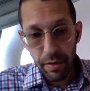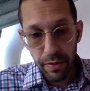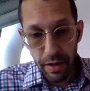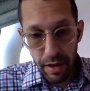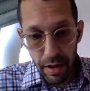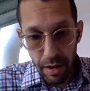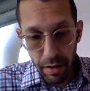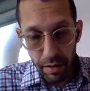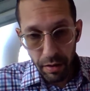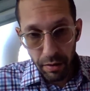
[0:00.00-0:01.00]

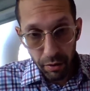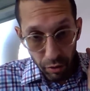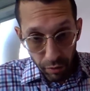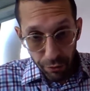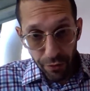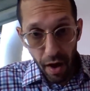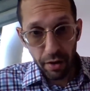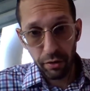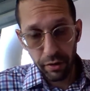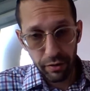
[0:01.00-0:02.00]
The
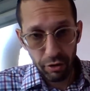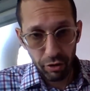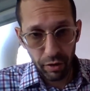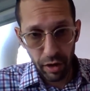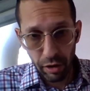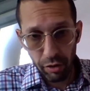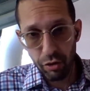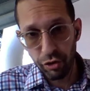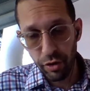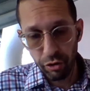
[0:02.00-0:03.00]
final decision, the
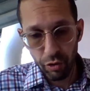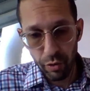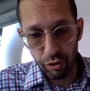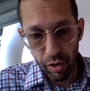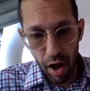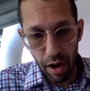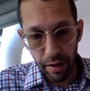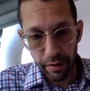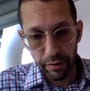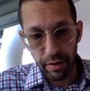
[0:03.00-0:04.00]
conclusion in Jewish law
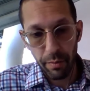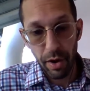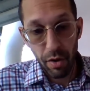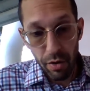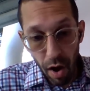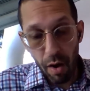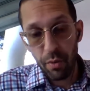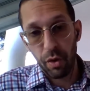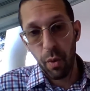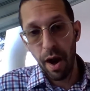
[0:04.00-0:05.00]
is that we are not
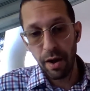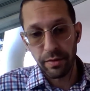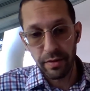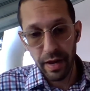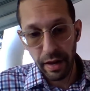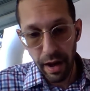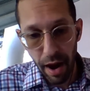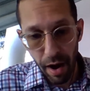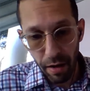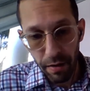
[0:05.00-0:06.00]
required to take
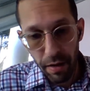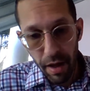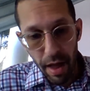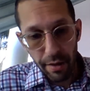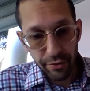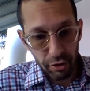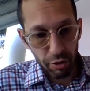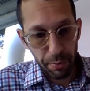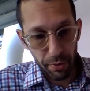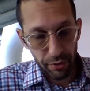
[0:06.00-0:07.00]
care of such
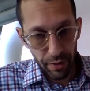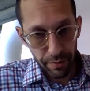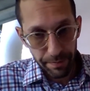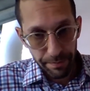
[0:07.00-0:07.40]
a person.